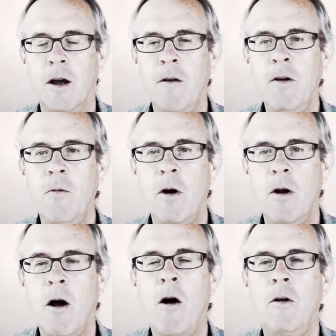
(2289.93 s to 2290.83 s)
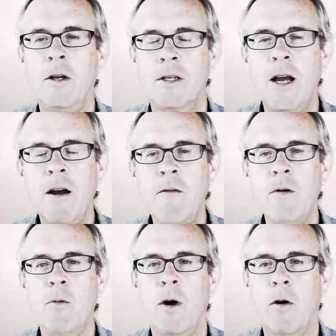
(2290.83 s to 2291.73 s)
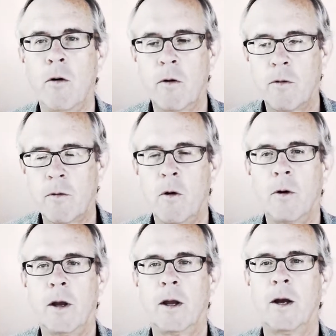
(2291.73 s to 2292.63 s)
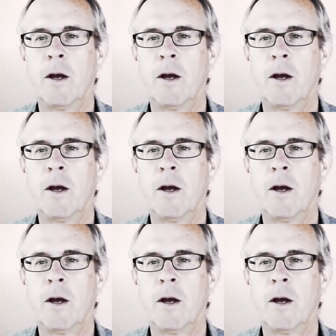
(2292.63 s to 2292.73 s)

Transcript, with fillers: everywhere, all is everywhere overflowing